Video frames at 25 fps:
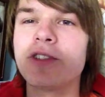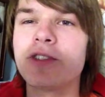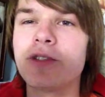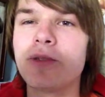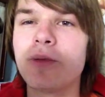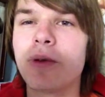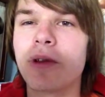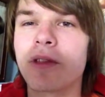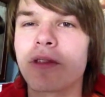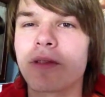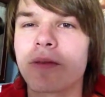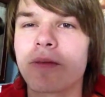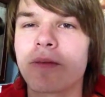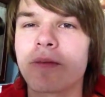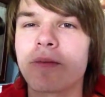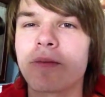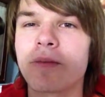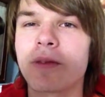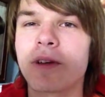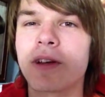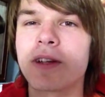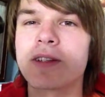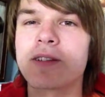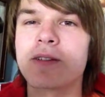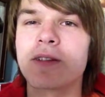with
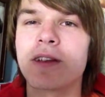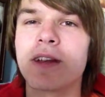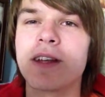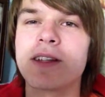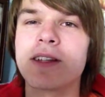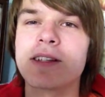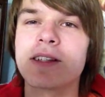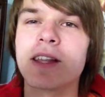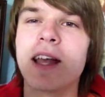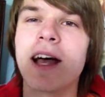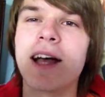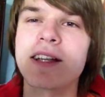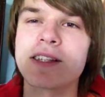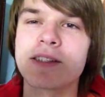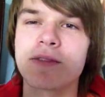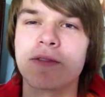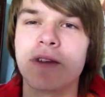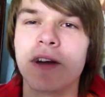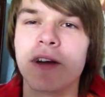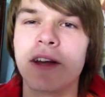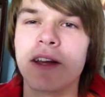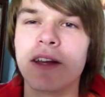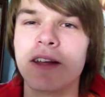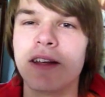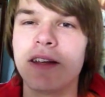his last
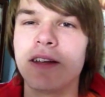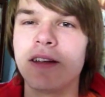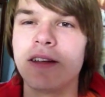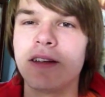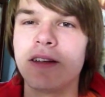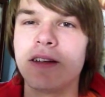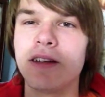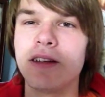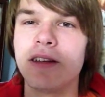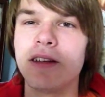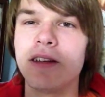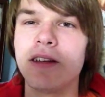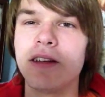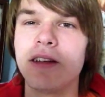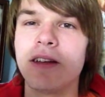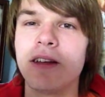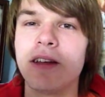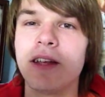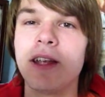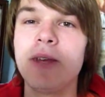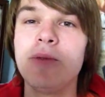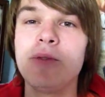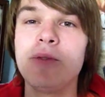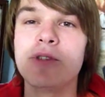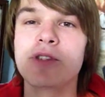fight.
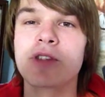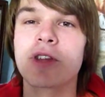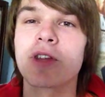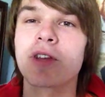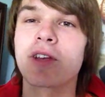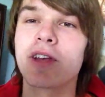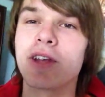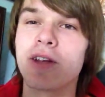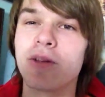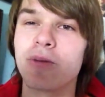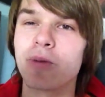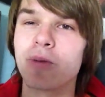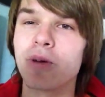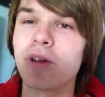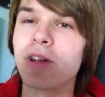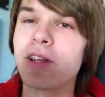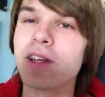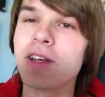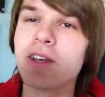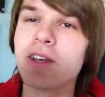He was looking really